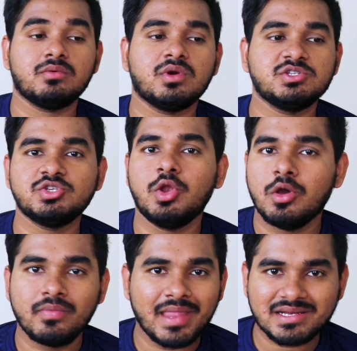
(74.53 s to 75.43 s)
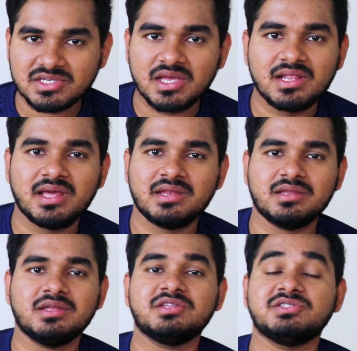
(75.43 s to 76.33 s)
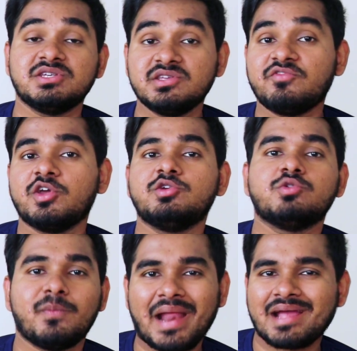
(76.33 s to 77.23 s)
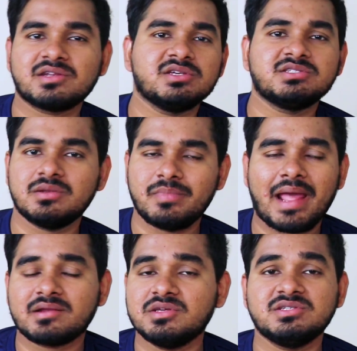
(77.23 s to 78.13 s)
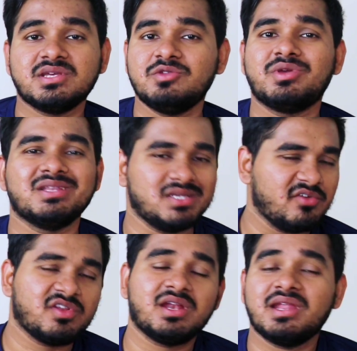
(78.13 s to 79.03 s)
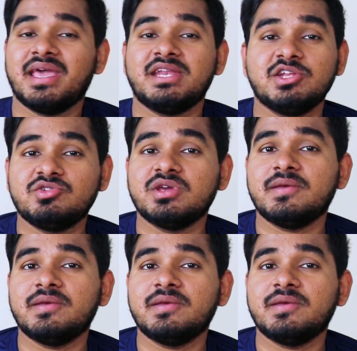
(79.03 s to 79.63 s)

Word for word: once you learn that skill then it is easy for you to practice and practice and you can definitely get into